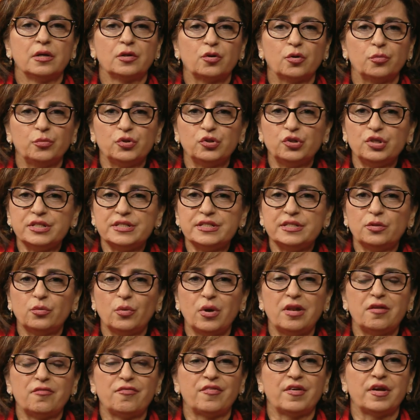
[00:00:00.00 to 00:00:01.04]
community
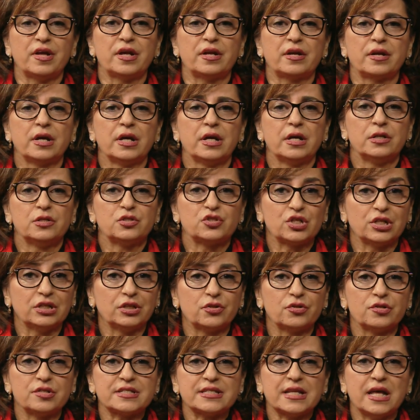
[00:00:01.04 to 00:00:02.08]
welfare,
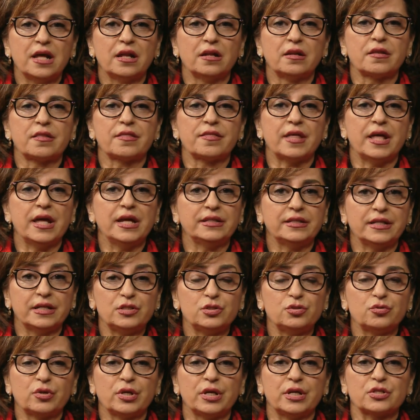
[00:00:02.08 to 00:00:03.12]
children's health and
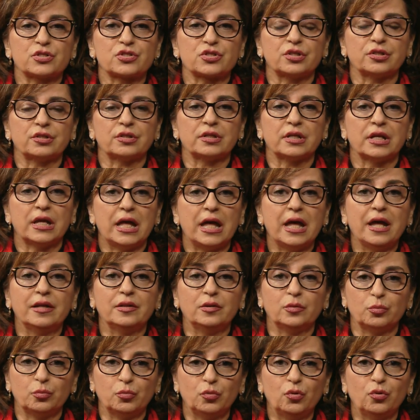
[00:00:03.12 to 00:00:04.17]
education,
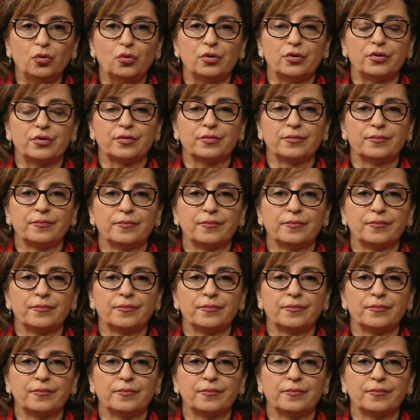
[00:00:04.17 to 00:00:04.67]
and more.